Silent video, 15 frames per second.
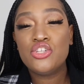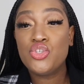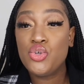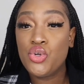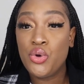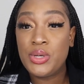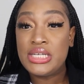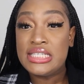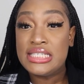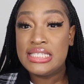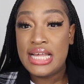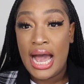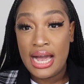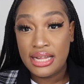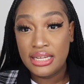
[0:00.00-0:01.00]
do know
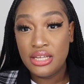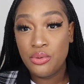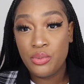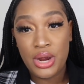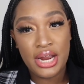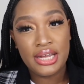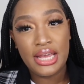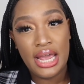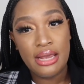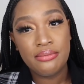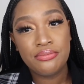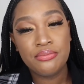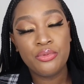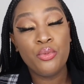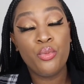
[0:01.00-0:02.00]
exactly where
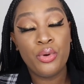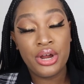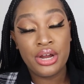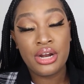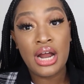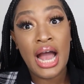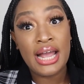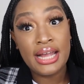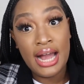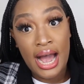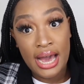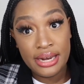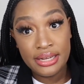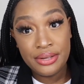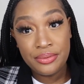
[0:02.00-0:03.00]
I
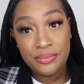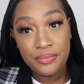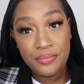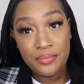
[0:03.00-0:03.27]
got it.